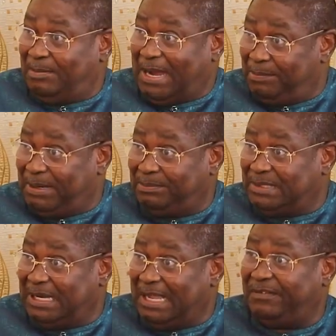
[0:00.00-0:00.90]
by Bram
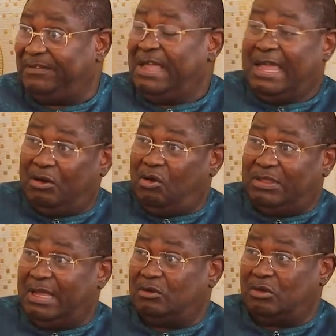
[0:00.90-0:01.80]
DeLove, and
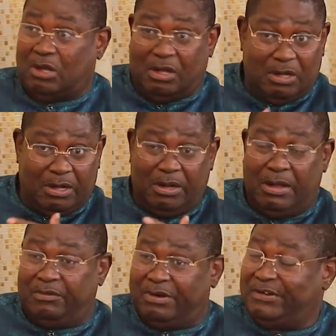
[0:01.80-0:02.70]
all the
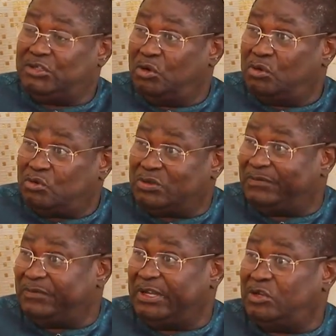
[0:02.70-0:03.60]
Reverend John
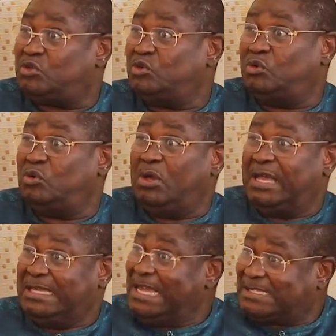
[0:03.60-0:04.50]
Osue Frey used to do
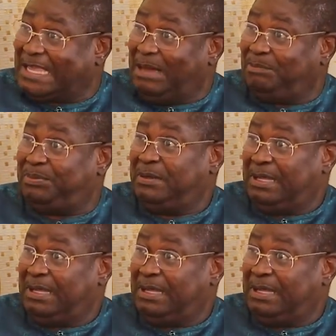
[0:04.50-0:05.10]
Yes Camp.